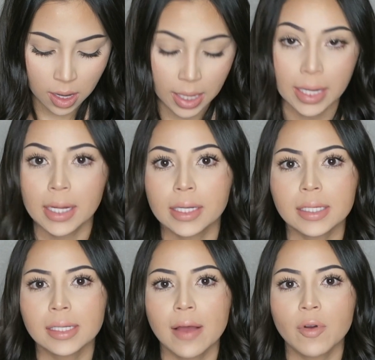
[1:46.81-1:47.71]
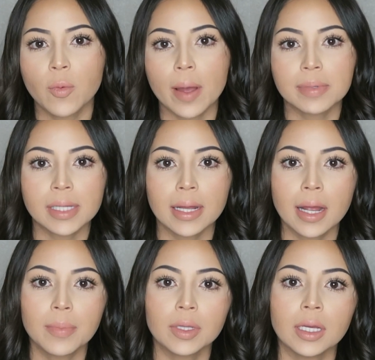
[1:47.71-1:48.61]
He doesn't have a website,
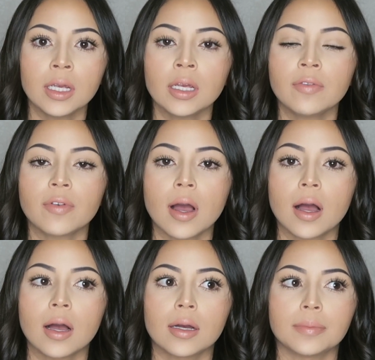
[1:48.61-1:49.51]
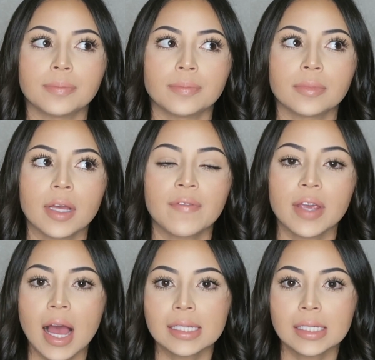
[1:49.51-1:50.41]
I believe. If
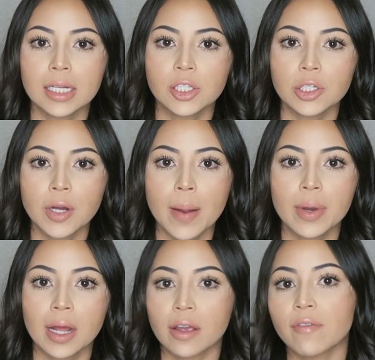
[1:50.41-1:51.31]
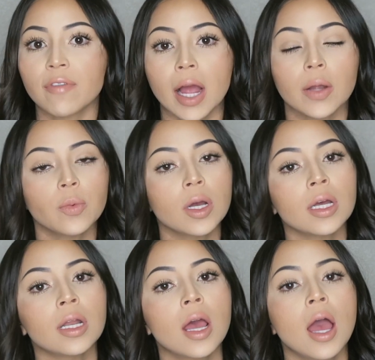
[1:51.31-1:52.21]
he has an Instagram and I can find
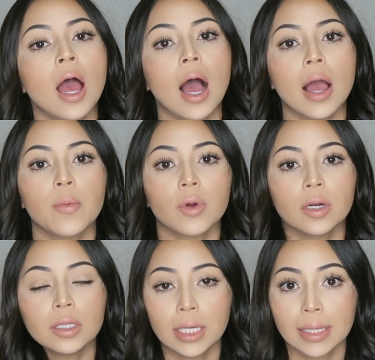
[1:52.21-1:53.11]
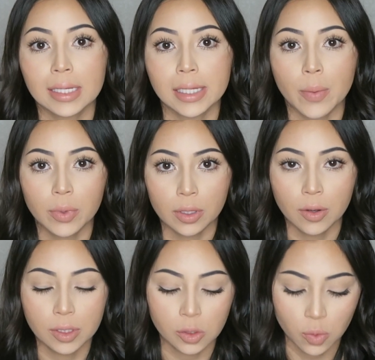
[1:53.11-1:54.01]
one, I will link that down
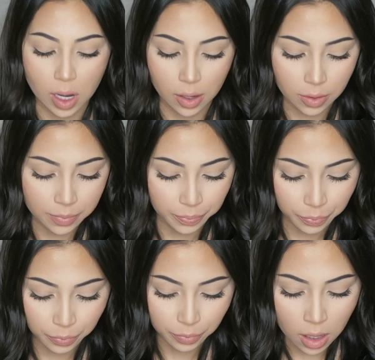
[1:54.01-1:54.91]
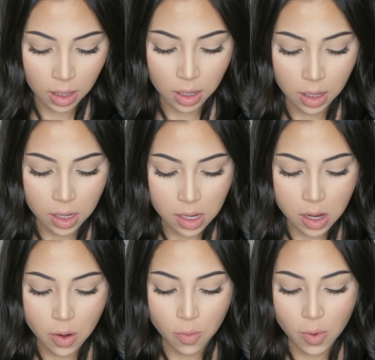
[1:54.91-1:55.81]
below as well.
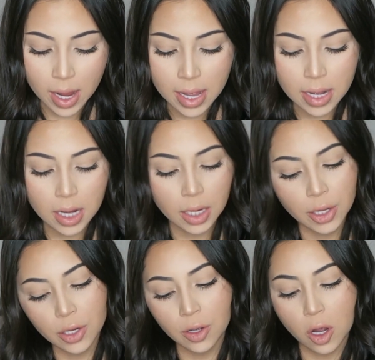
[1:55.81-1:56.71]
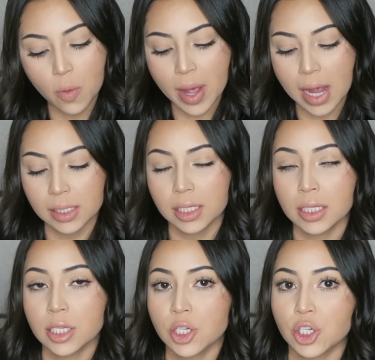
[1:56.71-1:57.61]
When could you go back to
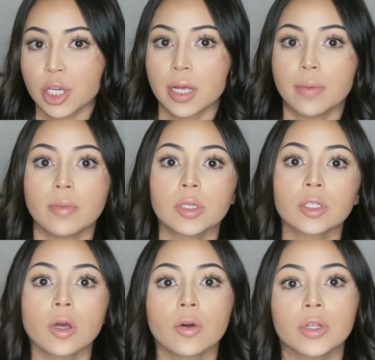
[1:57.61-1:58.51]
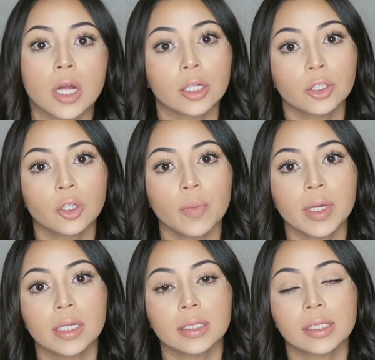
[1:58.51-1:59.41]
the gym? So the doctor told
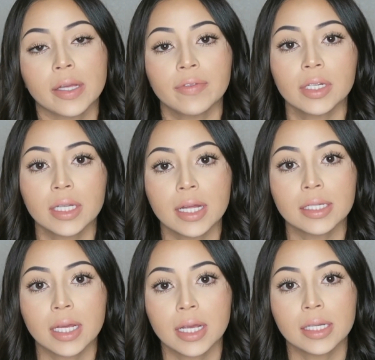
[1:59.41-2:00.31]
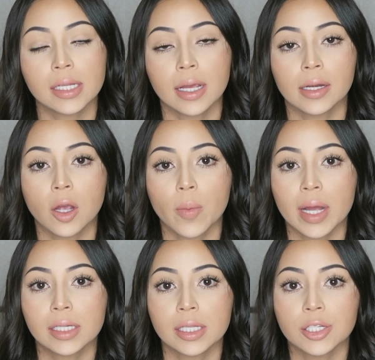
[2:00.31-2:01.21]
me 7 to 10 days I could go
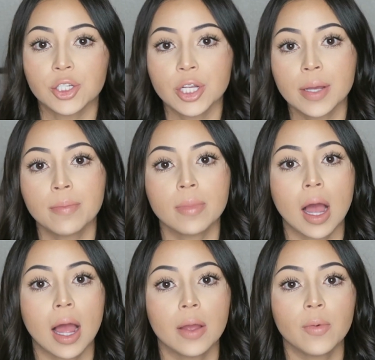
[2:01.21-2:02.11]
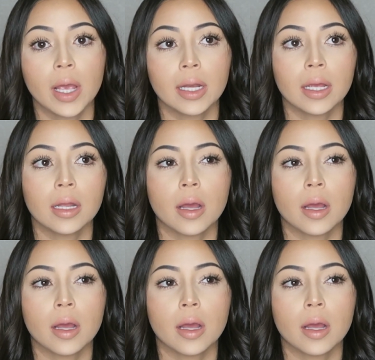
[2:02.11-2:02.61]
back to the gym. I waited